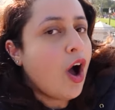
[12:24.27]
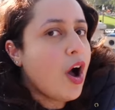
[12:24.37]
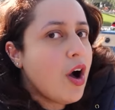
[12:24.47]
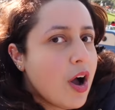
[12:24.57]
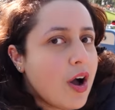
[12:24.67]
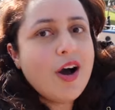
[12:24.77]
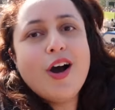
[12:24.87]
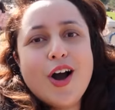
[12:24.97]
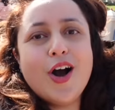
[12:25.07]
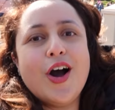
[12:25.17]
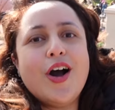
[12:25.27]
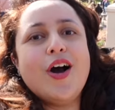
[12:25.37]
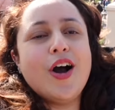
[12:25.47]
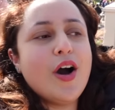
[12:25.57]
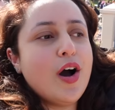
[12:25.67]
Oh, Oh, Oh,
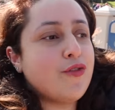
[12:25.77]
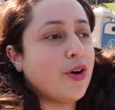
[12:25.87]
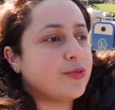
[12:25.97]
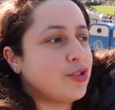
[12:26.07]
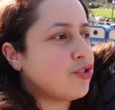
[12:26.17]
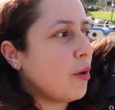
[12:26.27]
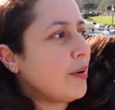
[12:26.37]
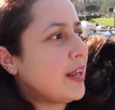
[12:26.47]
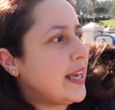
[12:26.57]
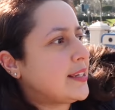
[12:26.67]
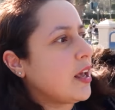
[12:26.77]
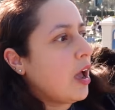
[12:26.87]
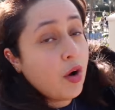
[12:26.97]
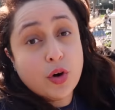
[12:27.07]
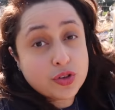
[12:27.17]
Oh, Oh from Zootropolis
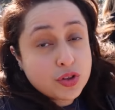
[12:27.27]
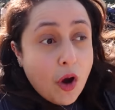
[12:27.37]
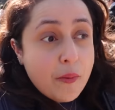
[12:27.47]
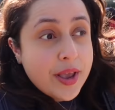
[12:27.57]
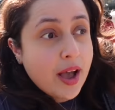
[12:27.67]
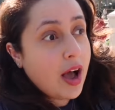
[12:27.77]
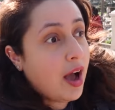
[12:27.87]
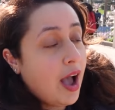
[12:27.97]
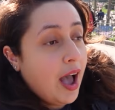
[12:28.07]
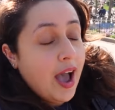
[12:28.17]
or Zootopia.